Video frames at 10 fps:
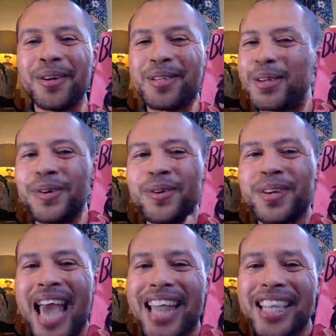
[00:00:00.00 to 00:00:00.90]
do
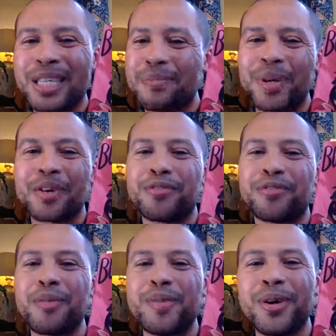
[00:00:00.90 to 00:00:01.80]
get this book
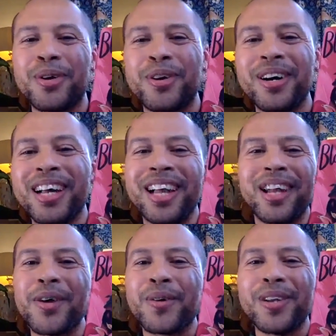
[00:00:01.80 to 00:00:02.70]
from your
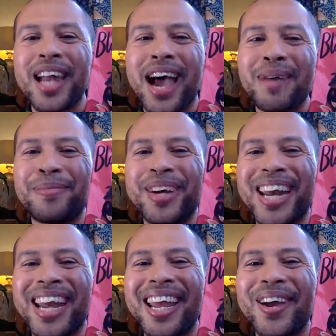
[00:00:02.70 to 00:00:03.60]
local
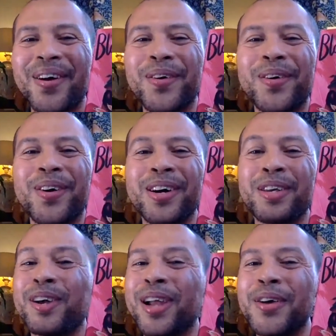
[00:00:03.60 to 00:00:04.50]
library or
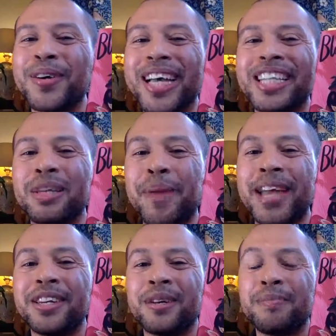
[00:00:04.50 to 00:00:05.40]
your local
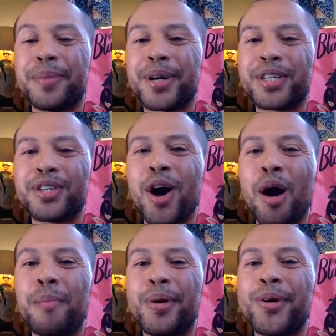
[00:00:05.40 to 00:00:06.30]
independent
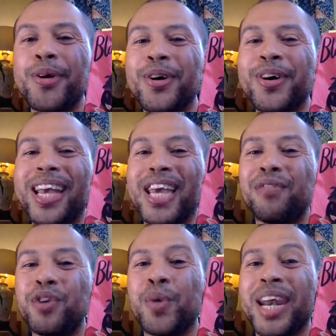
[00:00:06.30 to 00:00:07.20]
bookshop, or
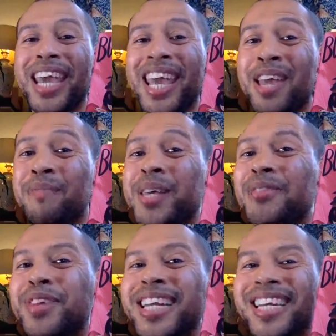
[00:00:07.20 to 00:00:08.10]
if you want to hear me
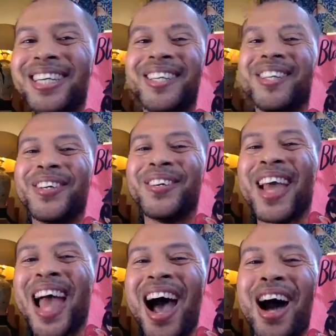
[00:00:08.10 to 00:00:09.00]
read it to you,
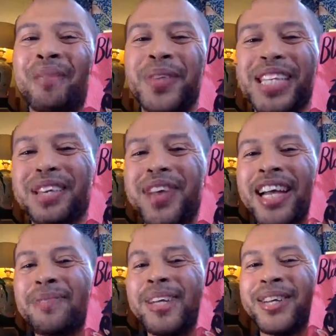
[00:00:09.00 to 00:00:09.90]
it's
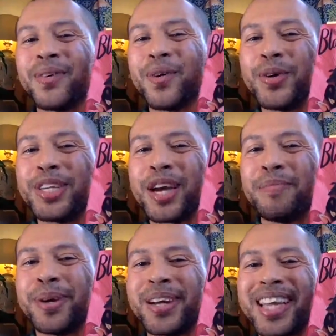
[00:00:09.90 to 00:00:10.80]
available in
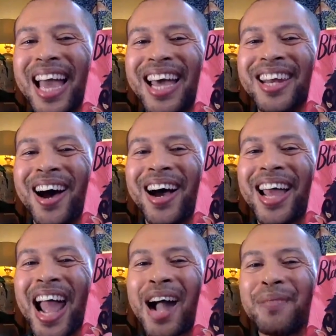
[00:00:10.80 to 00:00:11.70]
audiobook, and
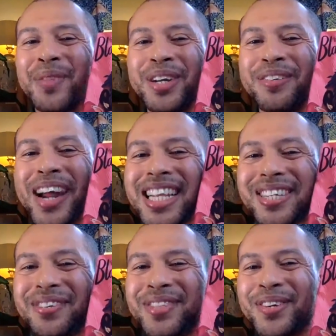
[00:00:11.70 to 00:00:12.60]
I am the
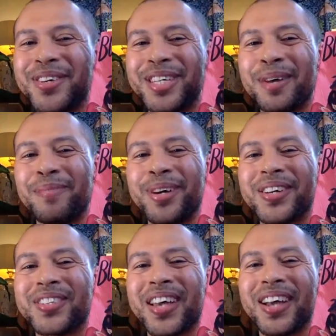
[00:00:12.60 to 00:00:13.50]
narrator of the audiobook,
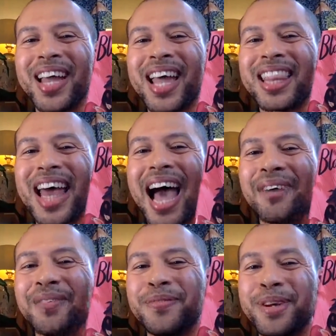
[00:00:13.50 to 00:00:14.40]
so that
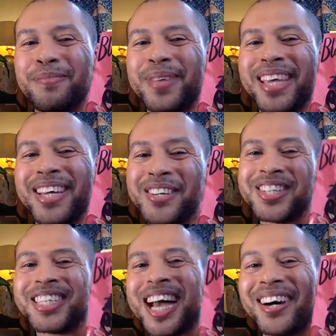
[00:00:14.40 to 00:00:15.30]
would be a good
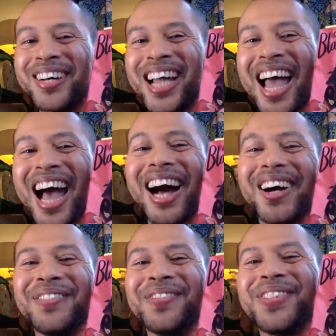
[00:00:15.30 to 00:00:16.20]
shout.
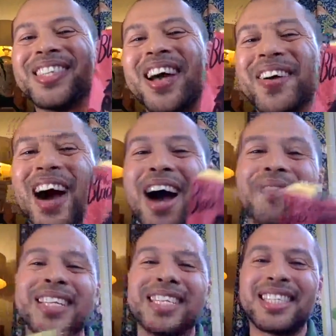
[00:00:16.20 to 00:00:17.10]
So I'm
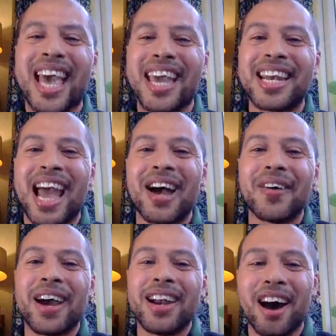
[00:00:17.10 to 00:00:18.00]
going to stay
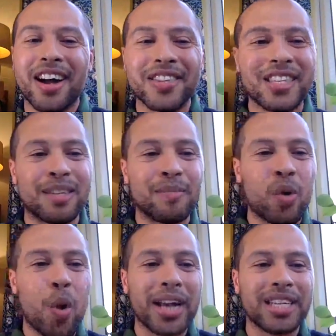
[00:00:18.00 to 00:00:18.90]
now and answer some
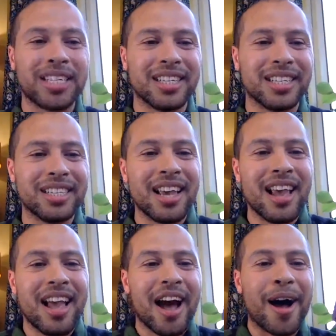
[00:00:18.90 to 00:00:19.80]
questions.
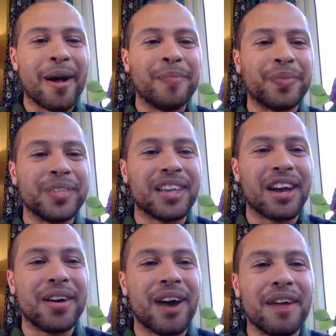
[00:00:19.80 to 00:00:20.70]

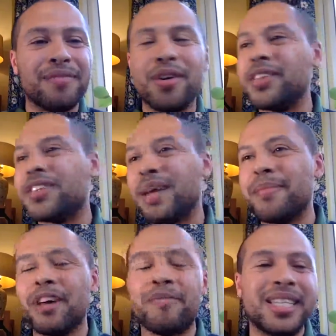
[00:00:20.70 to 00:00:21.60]
So I've got some
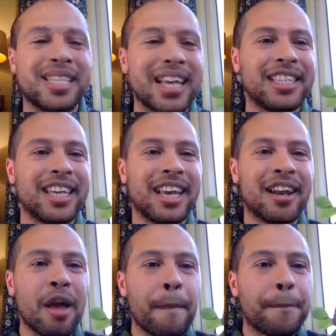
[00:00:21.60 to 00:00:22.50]
that have been sent in,
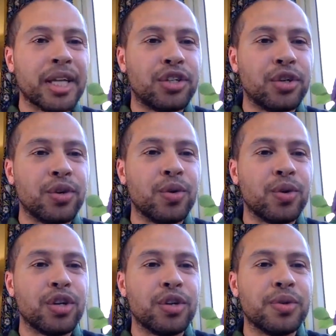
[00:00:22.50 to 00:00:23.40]
but do
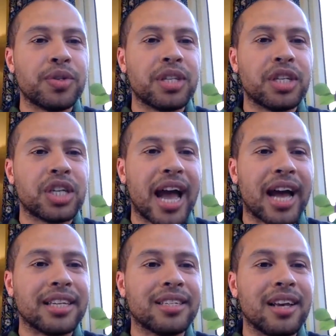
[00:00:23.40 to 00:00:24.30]
use the
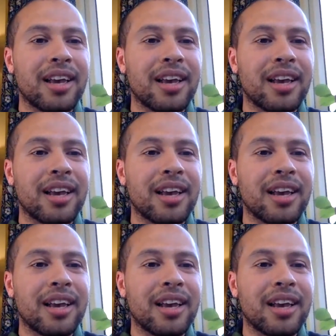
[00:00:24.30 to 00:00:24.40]
chat,